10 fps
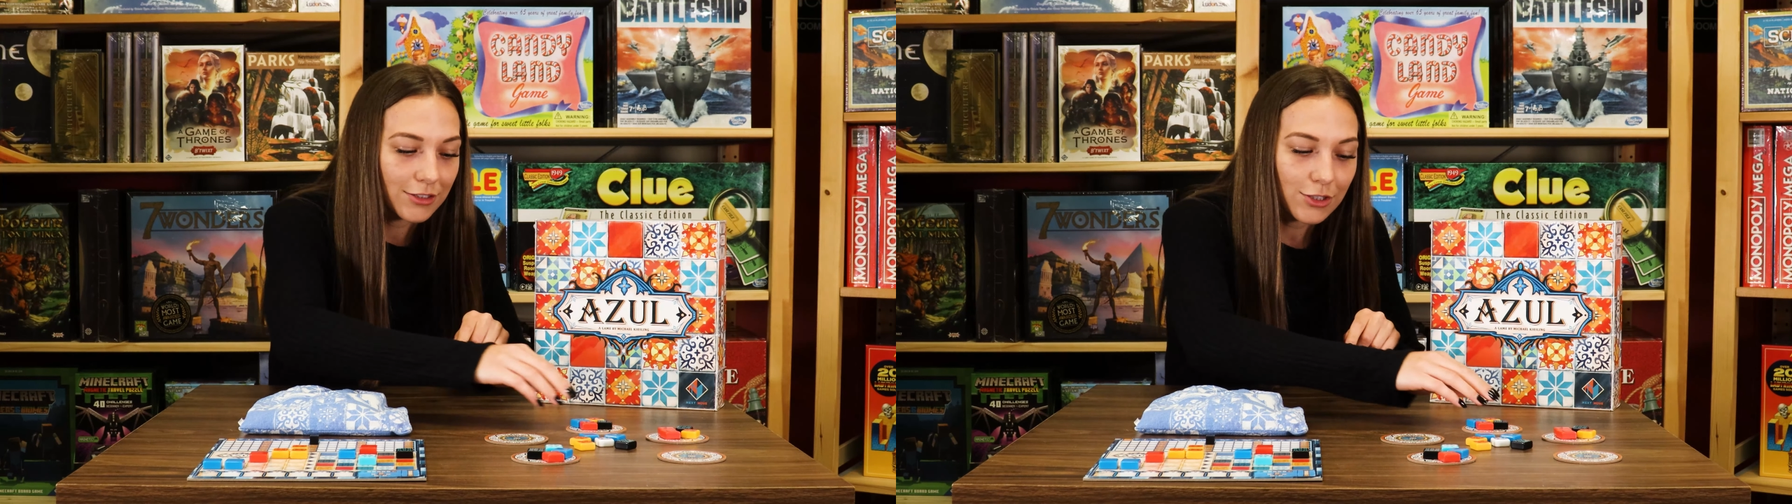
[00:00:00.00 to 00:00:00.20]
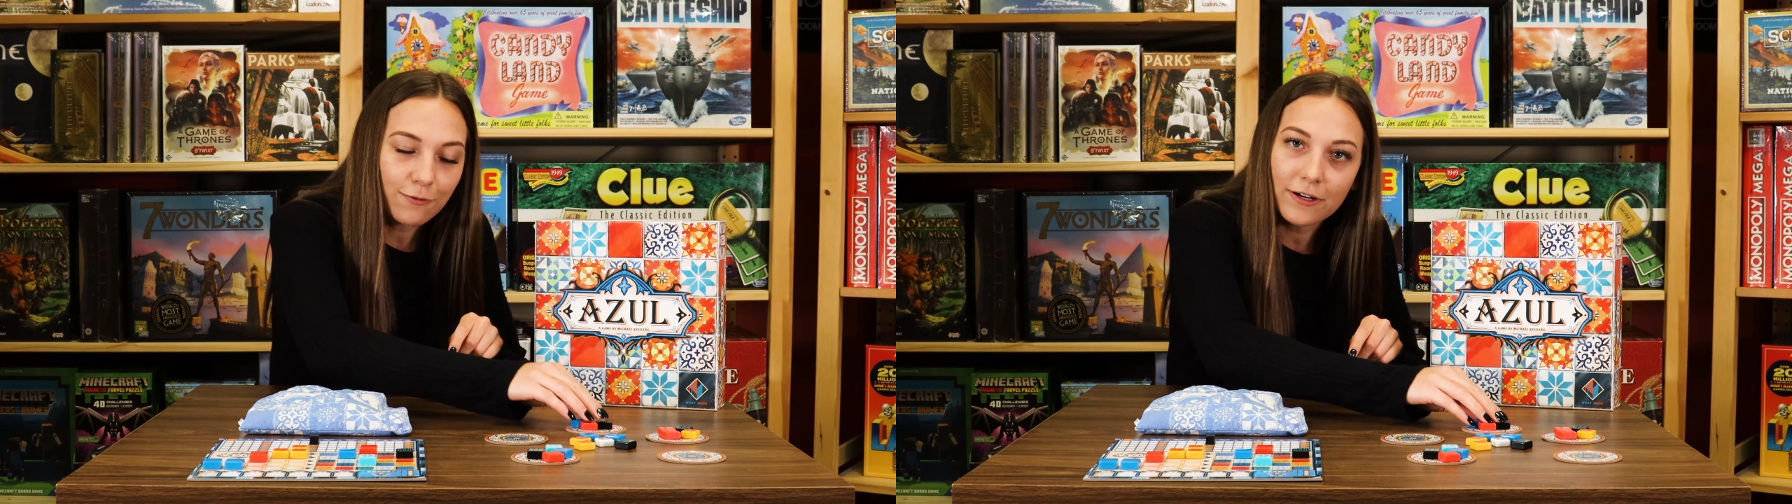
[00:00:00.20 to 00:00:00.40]

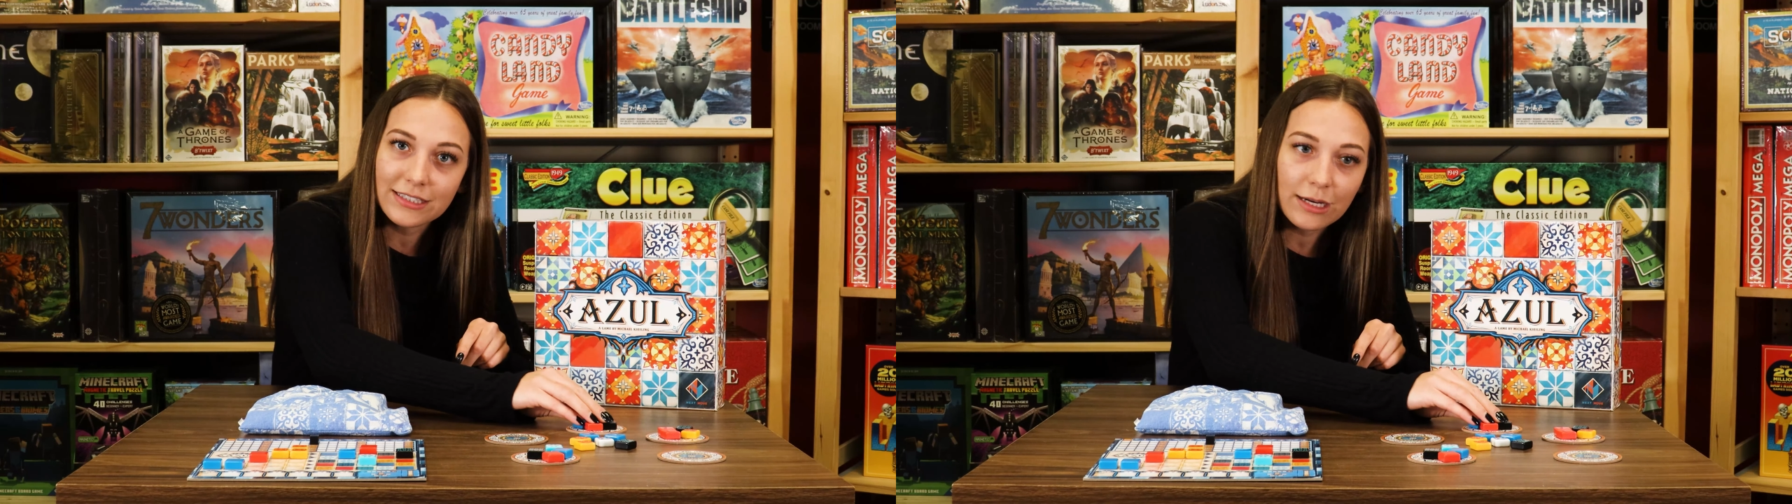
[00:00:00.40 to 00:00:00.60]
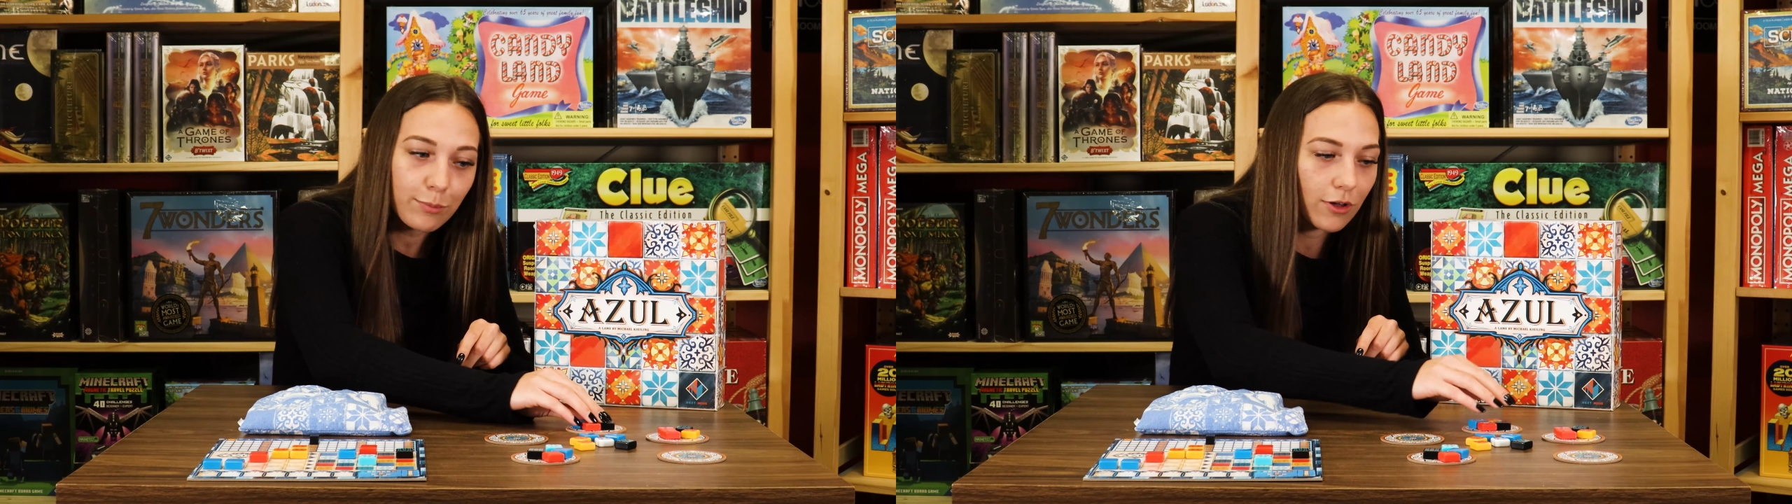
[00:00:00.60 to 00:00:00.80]
So for
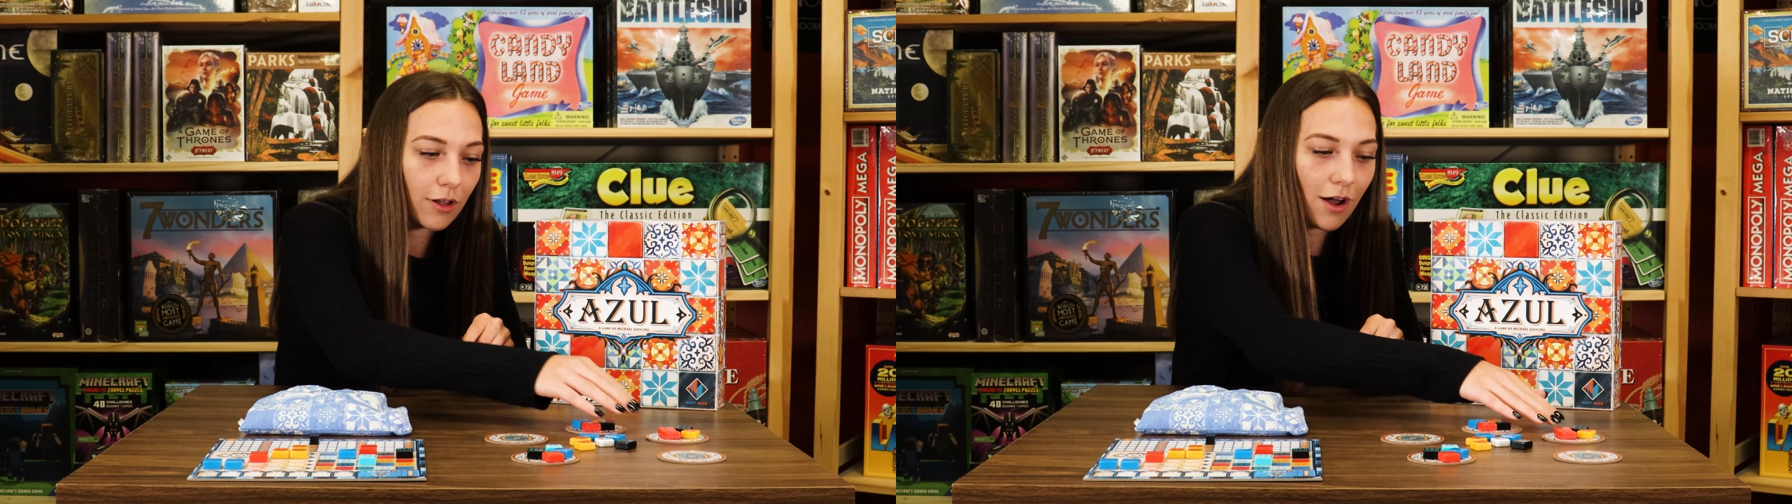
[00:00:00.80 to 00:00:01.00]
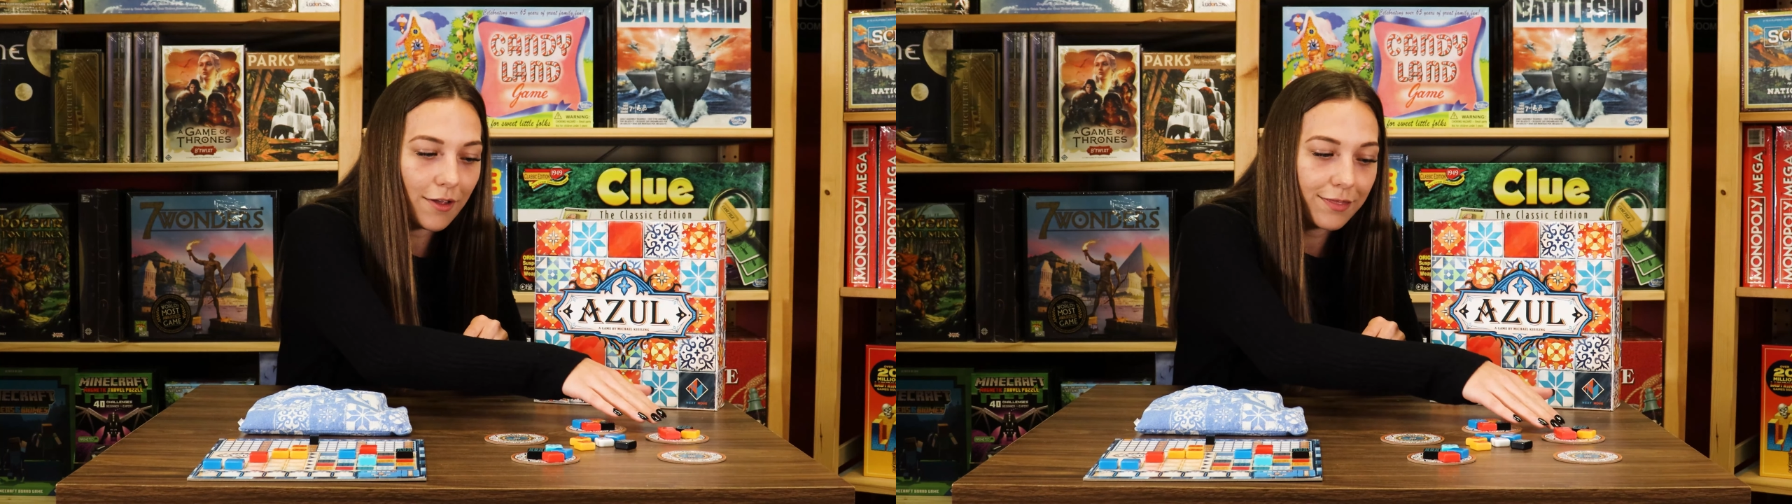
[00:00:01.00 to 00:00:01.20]

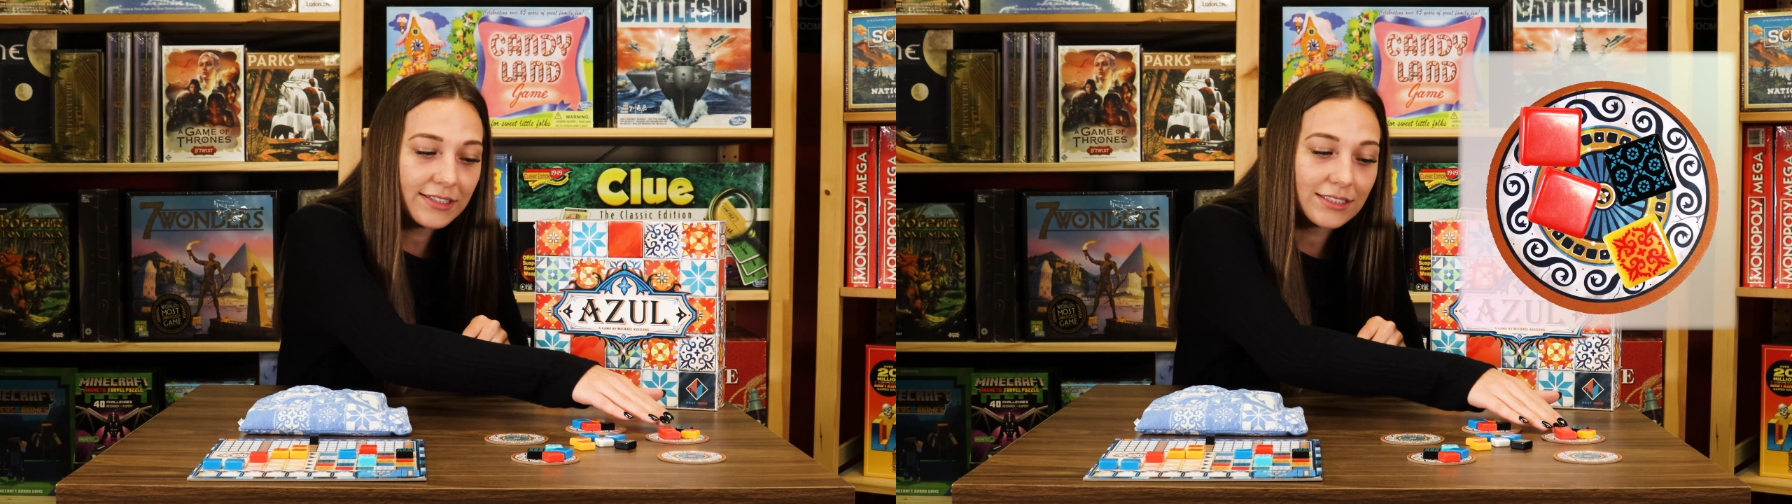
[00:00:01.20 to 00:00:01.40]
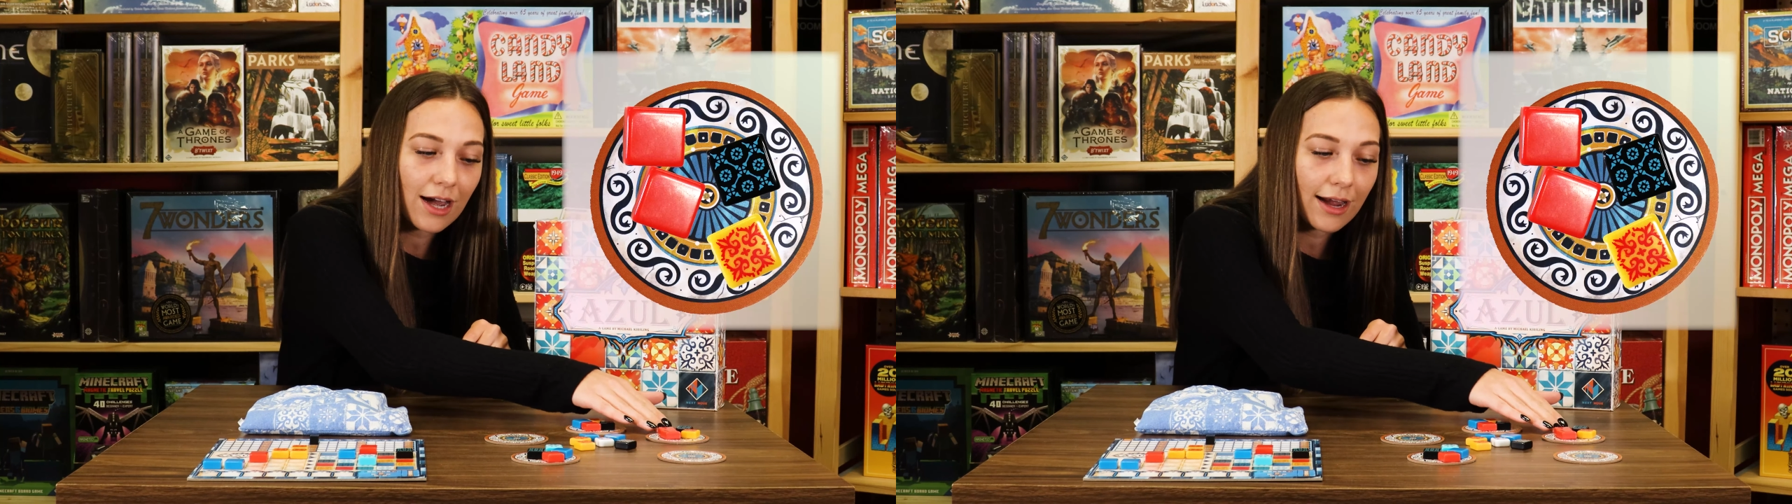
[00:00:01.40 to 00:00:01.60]
example, on
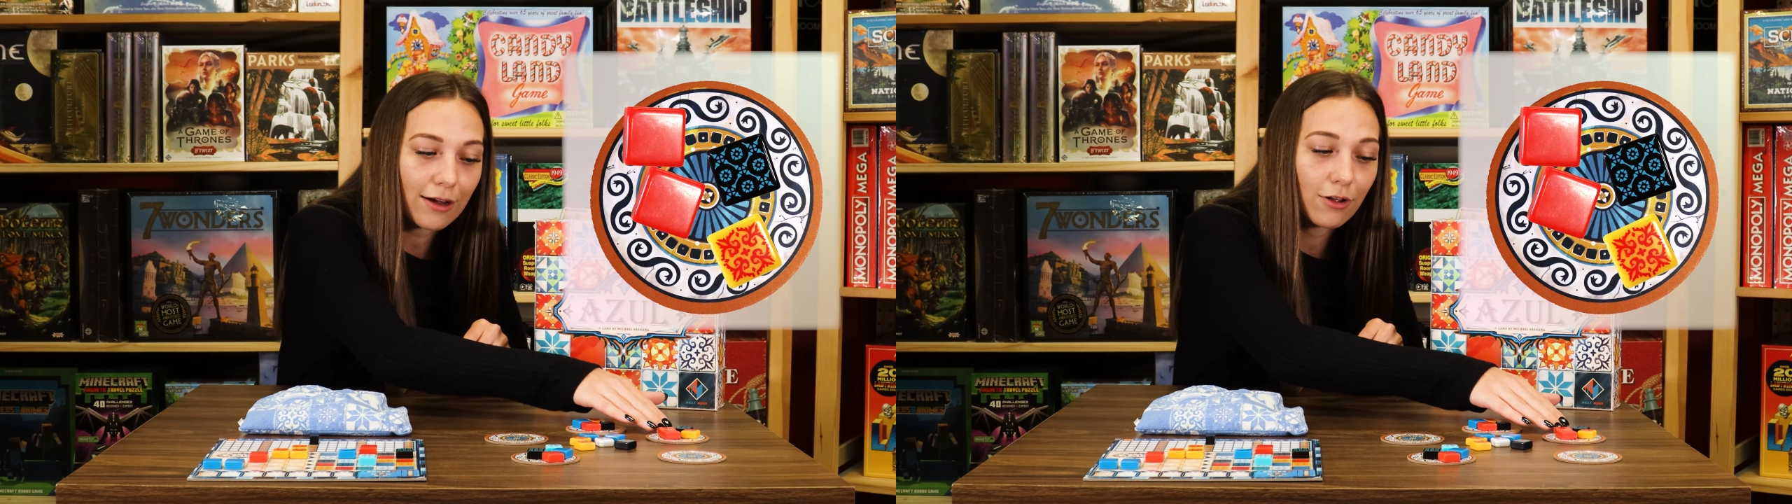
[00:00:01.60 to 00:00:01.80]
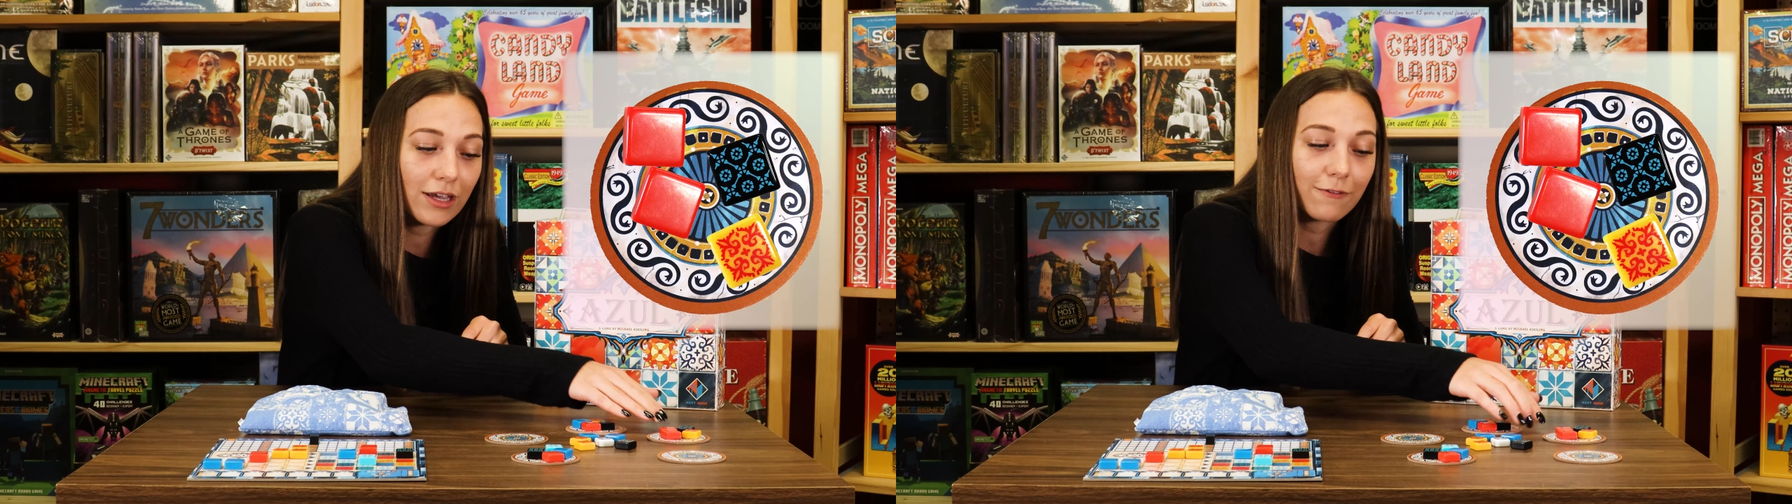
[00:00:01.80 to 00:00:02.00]
this tile,